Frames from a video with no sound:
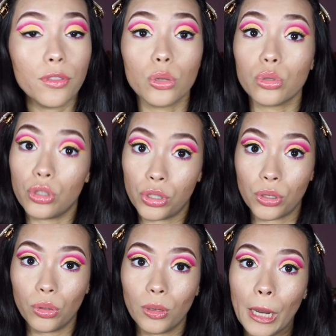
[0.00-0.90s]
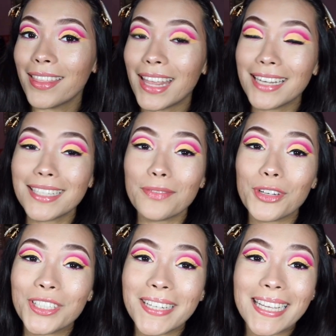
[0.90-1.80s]
those too. That is it
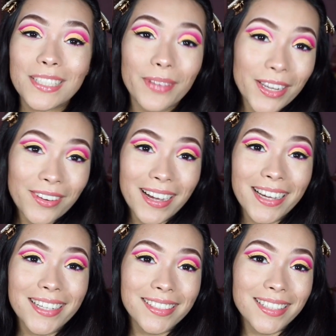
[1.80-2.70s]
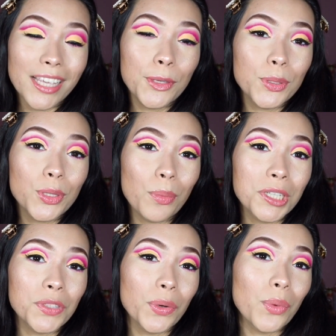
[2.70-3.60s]
for today's video, guys. Thank you so
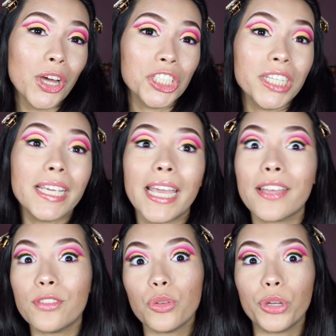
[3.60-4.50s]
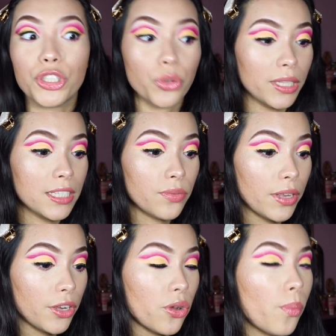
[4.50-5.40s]
much for watching. If you enjoyed this
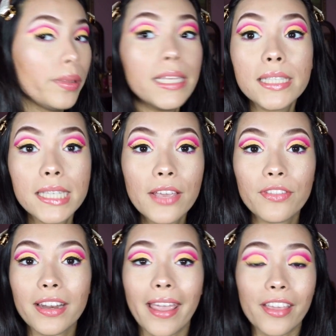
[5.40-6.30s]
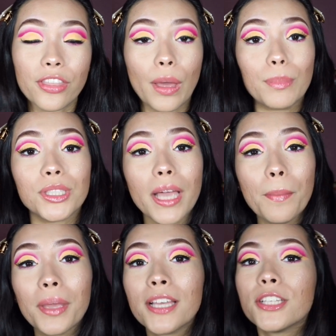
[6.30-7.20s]
video, please give it a thumbs
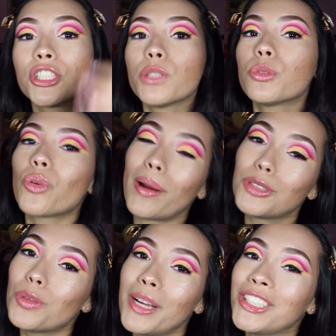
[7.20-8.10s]
up, subscribe to my